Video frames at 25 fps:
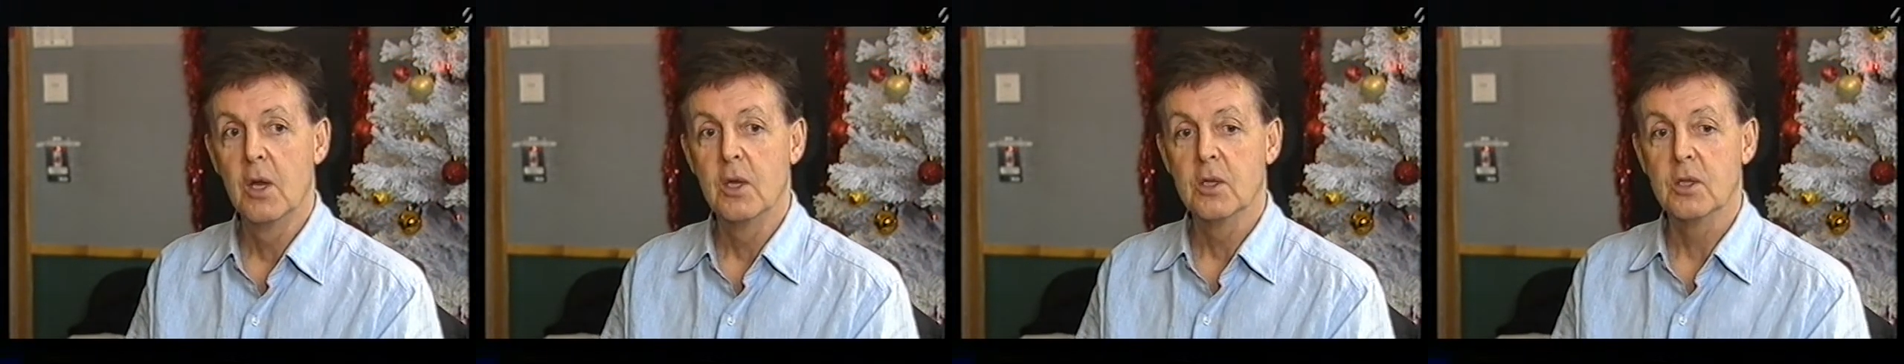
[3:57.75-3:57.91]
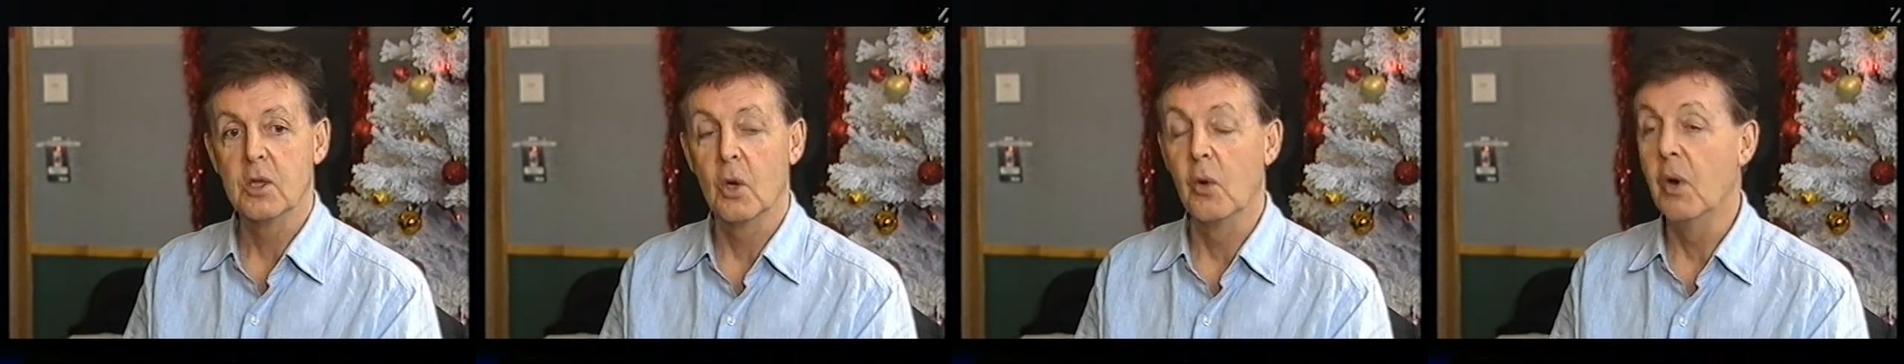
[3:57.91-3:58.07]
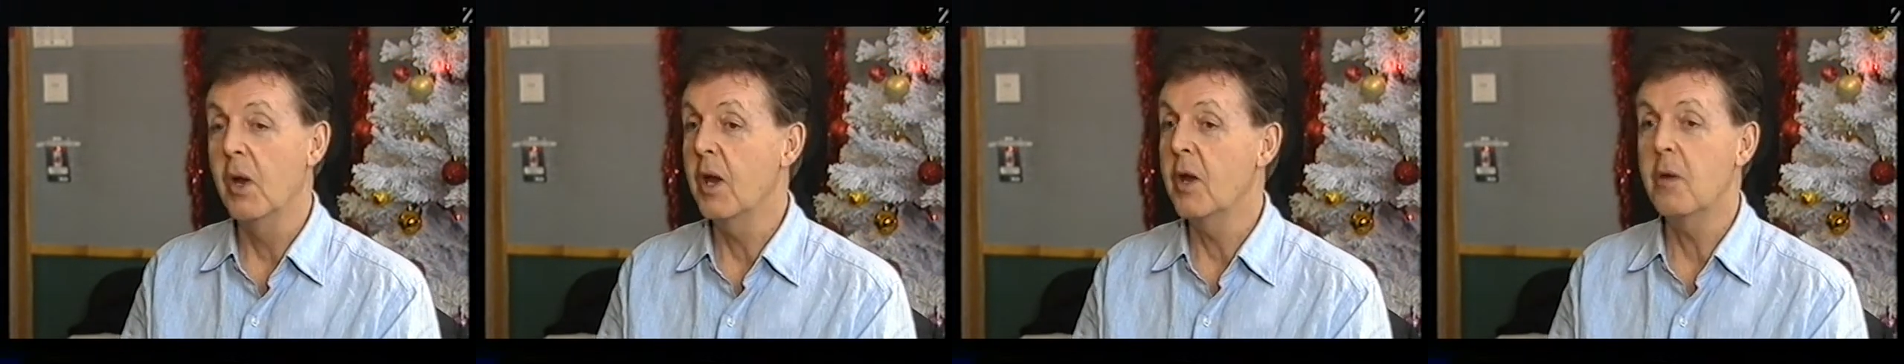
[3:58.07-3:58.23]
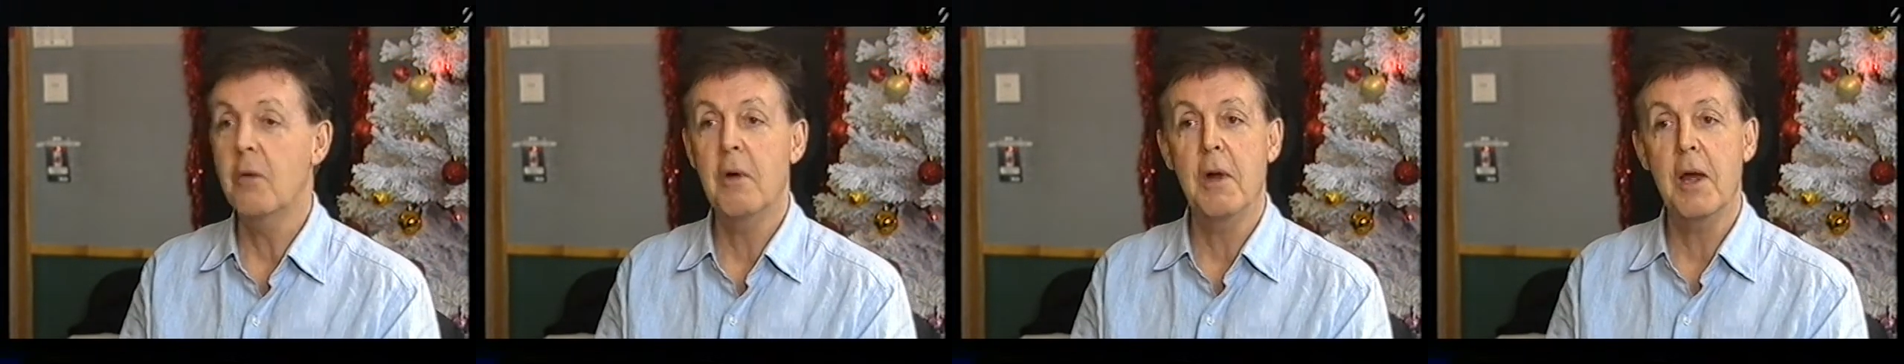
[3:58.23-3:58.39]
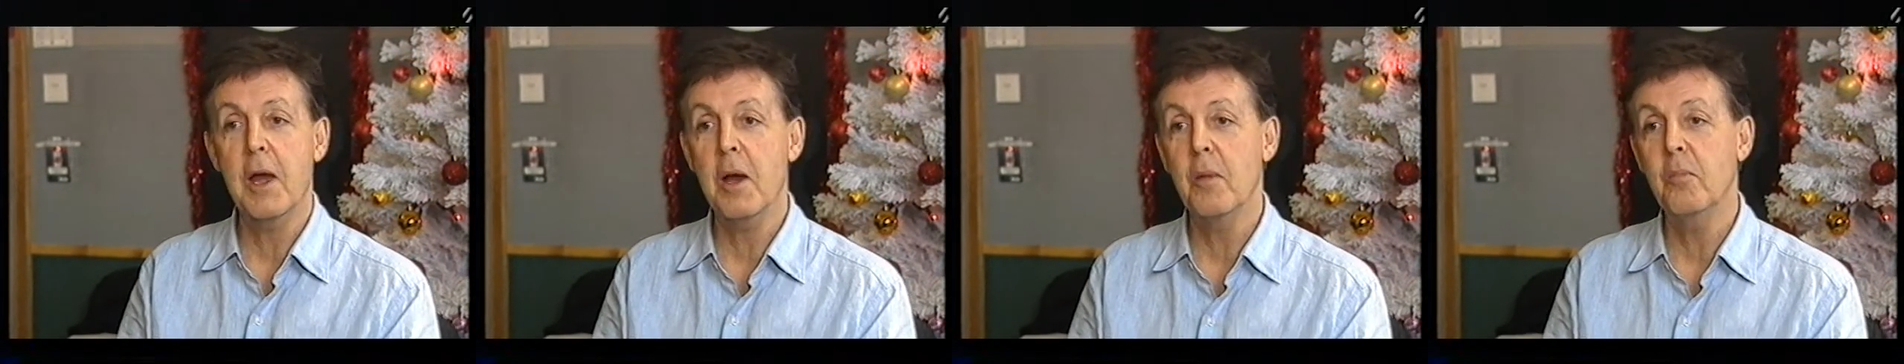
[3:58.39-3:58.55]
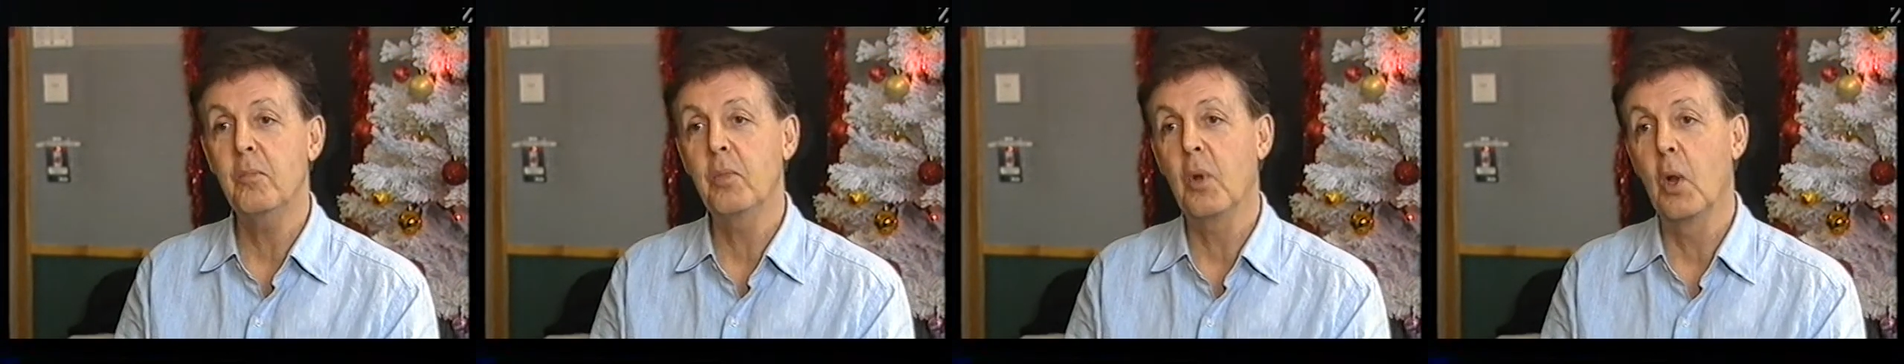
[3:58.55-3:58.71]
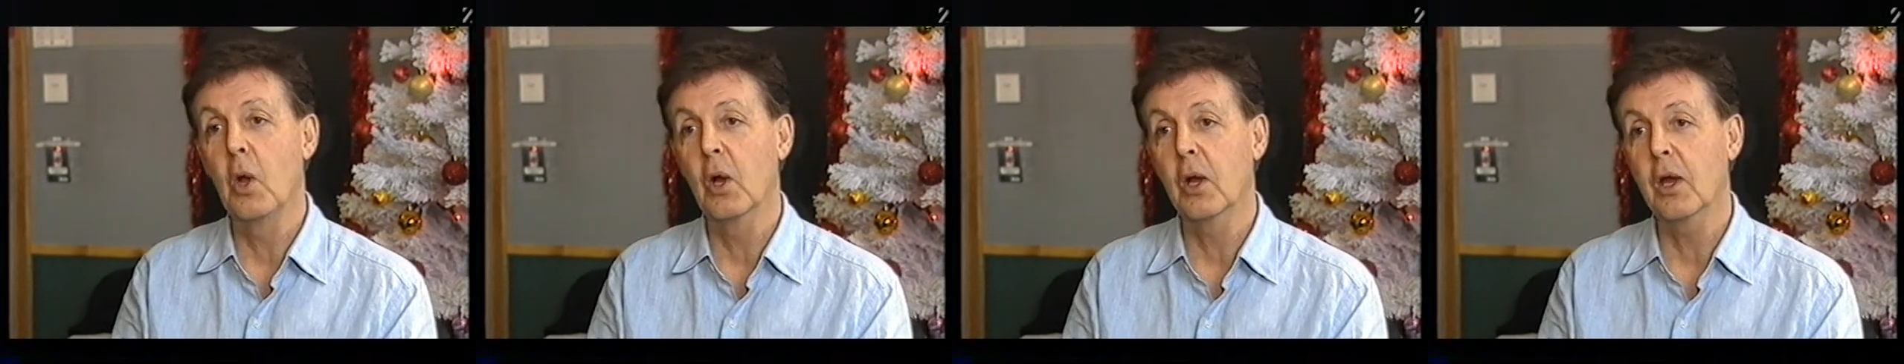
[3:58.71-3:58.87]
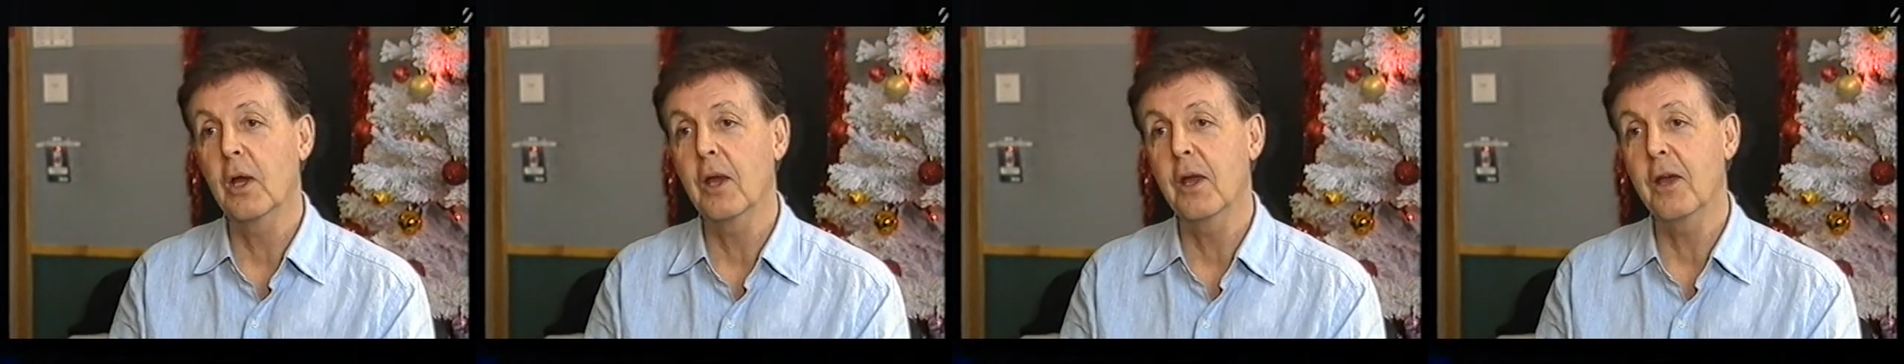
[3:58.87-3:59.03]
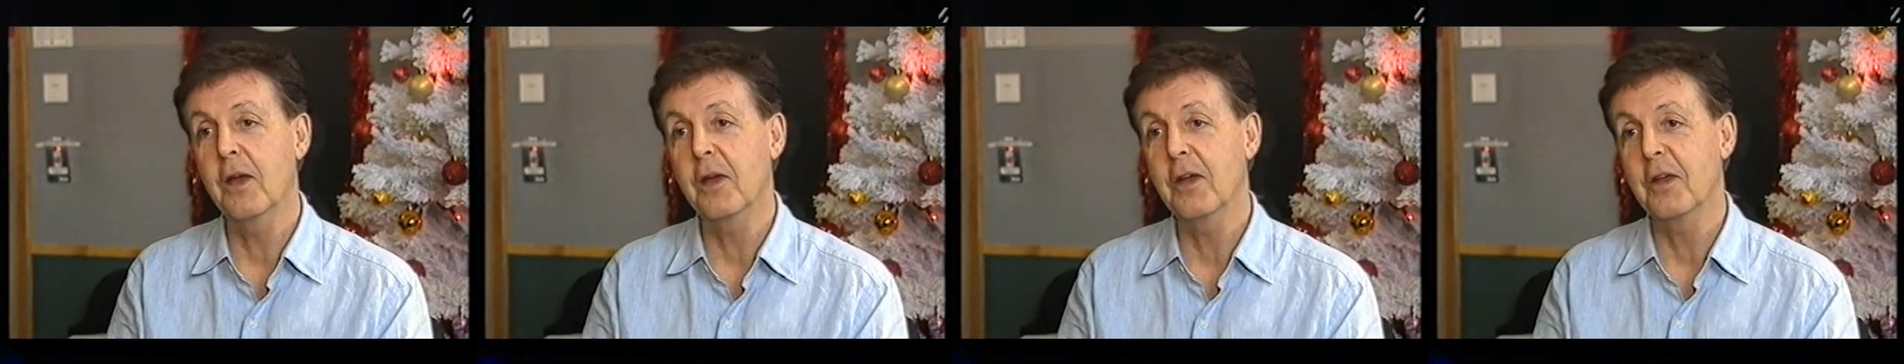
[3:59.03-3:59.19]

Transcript: So here I am plugging